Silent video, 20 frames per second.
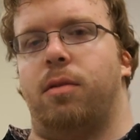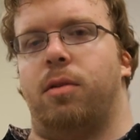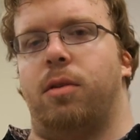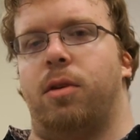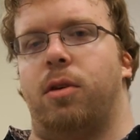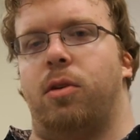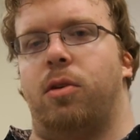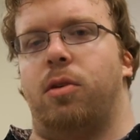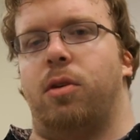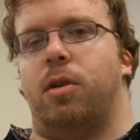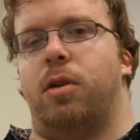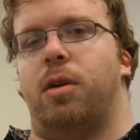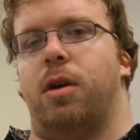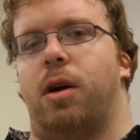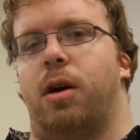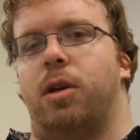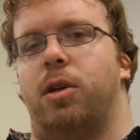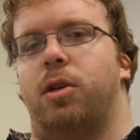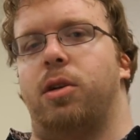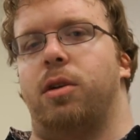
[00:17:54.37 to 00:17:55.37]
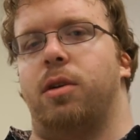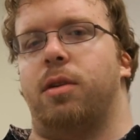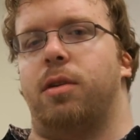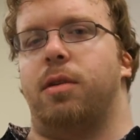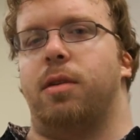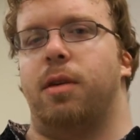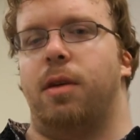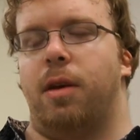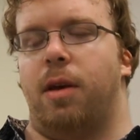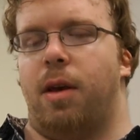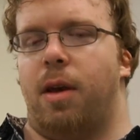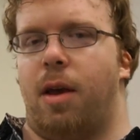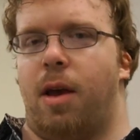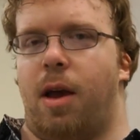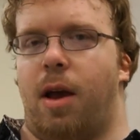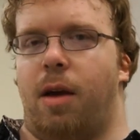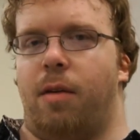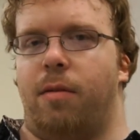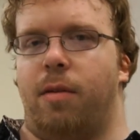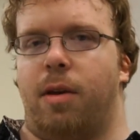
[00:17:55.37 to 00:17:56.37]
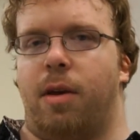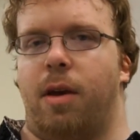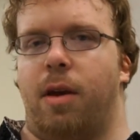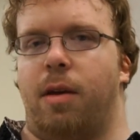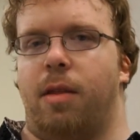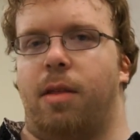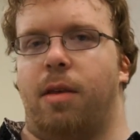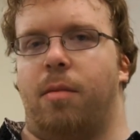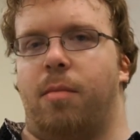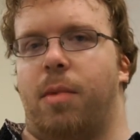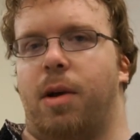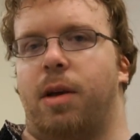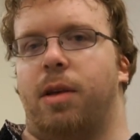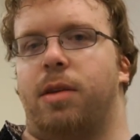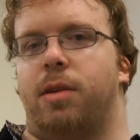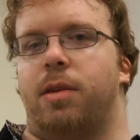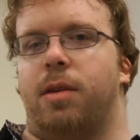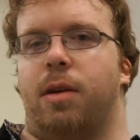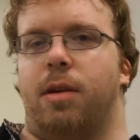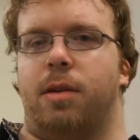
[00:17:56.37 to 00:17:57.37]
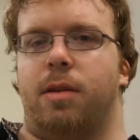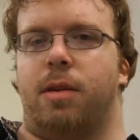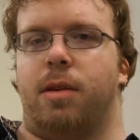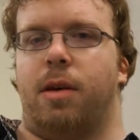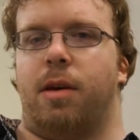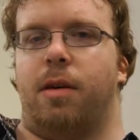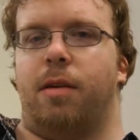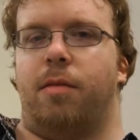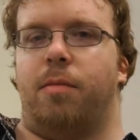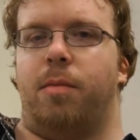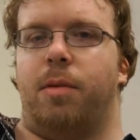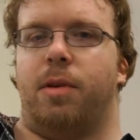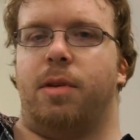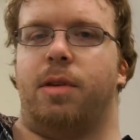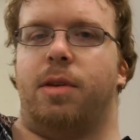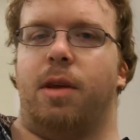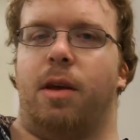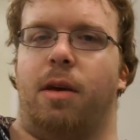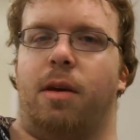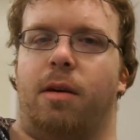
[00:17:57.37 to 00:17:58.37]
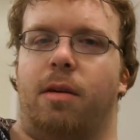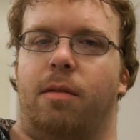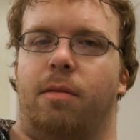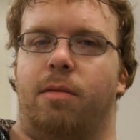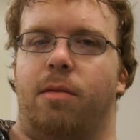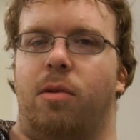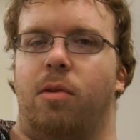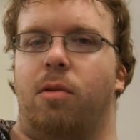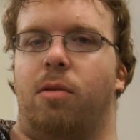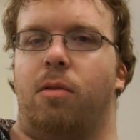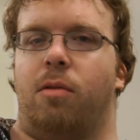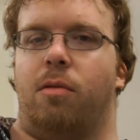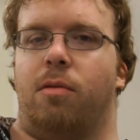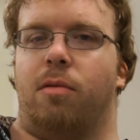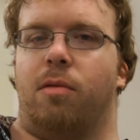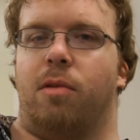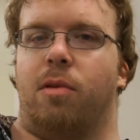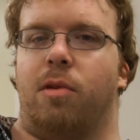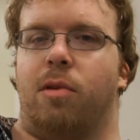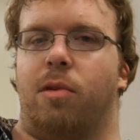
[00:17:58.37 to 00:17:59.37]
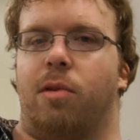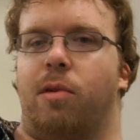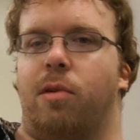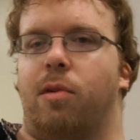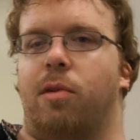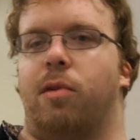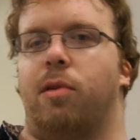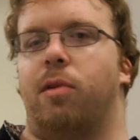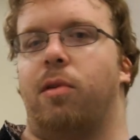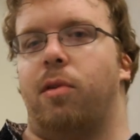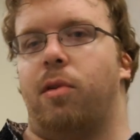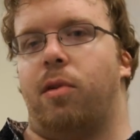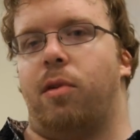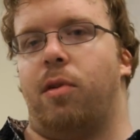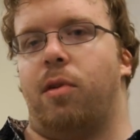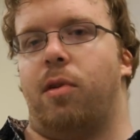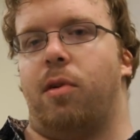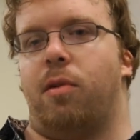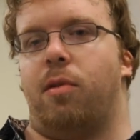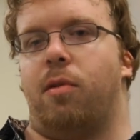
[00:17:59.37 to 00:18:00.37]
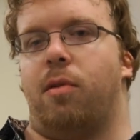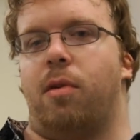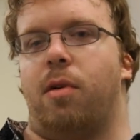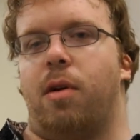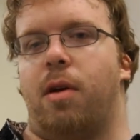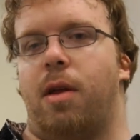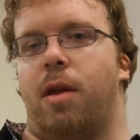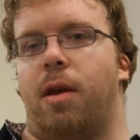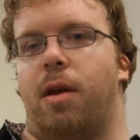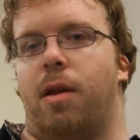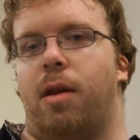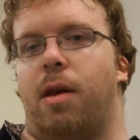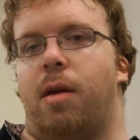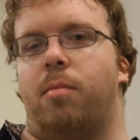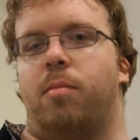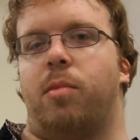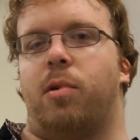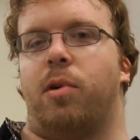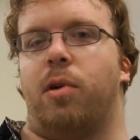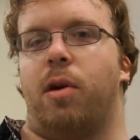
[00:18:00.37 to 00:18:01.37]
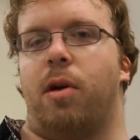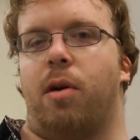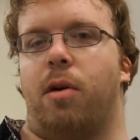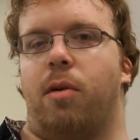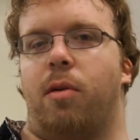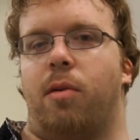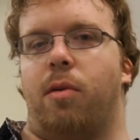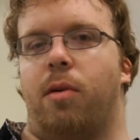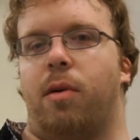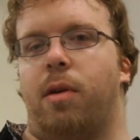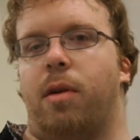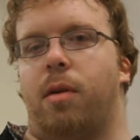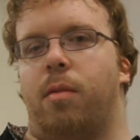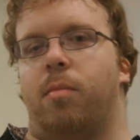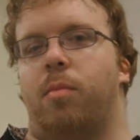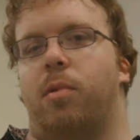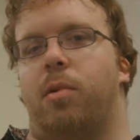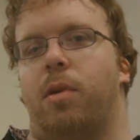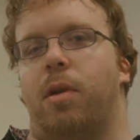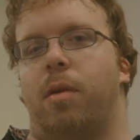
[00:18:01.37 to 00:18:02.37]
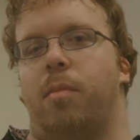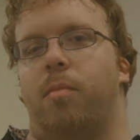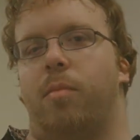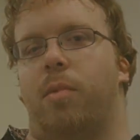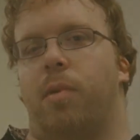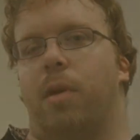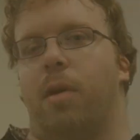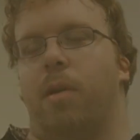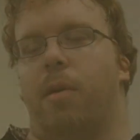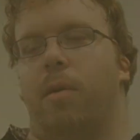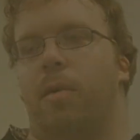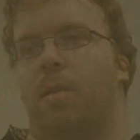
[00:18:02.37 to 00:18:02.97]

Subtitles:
in good conscience advocate that my son's life be saved over an embryo, an unborn embryo.